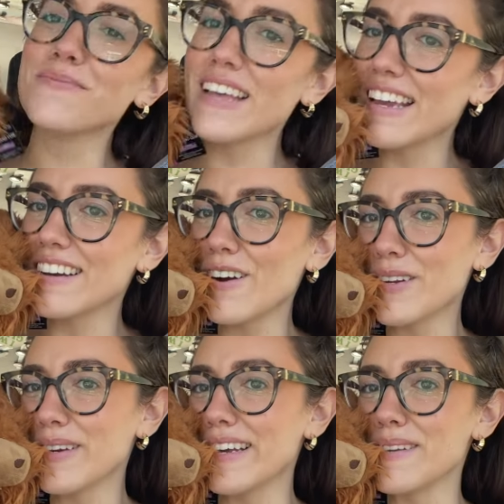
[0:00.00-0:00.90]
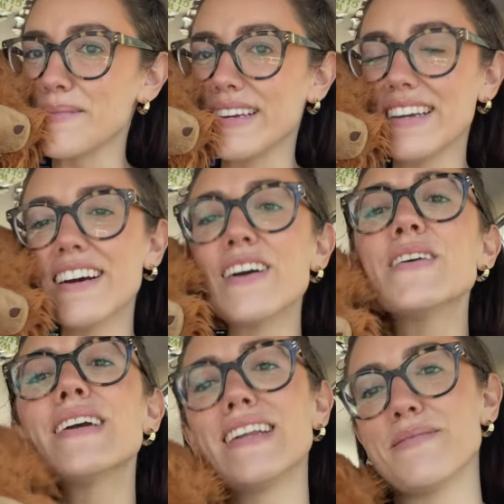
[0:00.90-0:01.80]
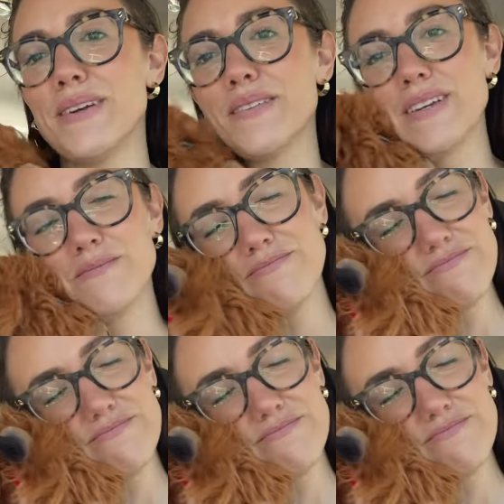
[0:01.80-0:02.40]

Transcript: Like, are you kidding me? Are you kidding me with him?